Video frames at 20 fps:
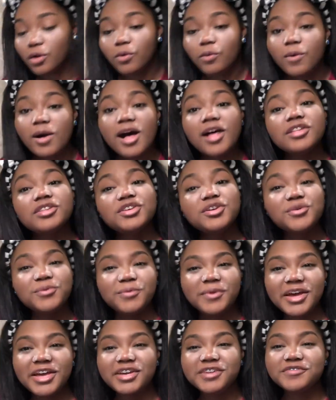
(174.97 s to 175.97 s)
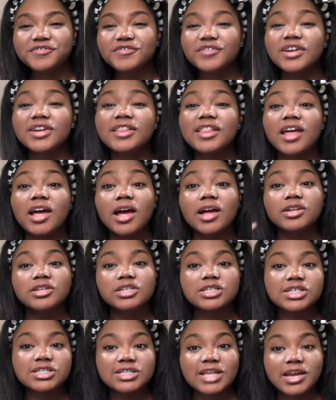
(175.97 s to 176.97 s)
While you wait for that
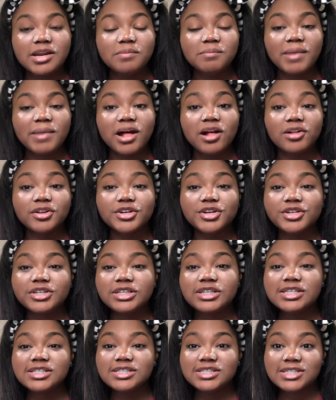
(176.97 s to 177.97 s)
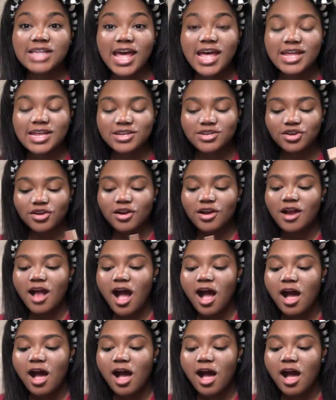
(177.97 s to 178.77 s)
setting powder to set in your